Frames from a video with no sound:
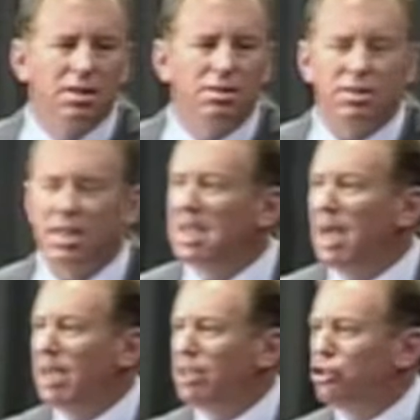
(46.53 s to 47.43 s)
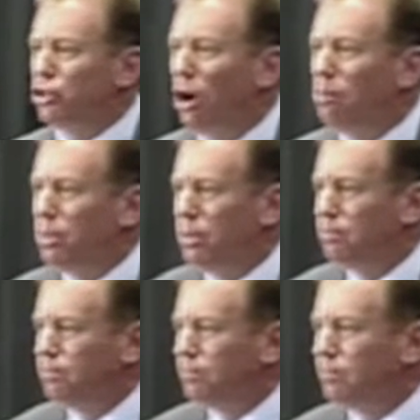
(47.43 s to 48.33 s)
seeing a
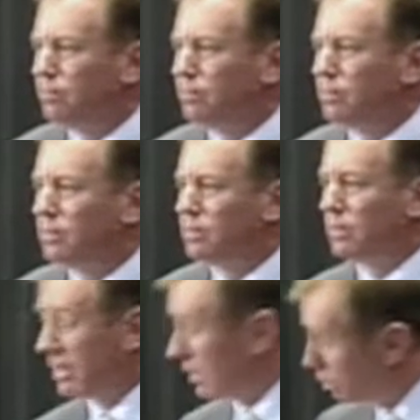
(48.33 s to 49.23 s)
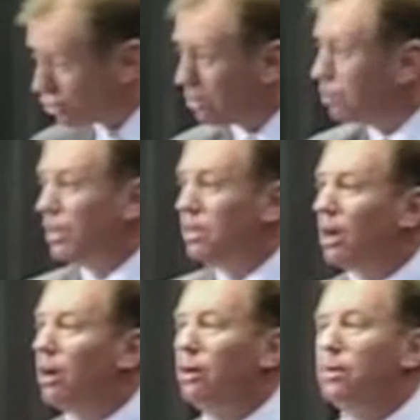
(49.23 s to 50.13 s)
shop, seeing the shop
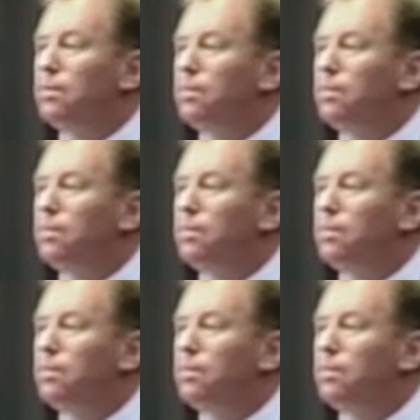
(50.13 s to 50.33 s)
window,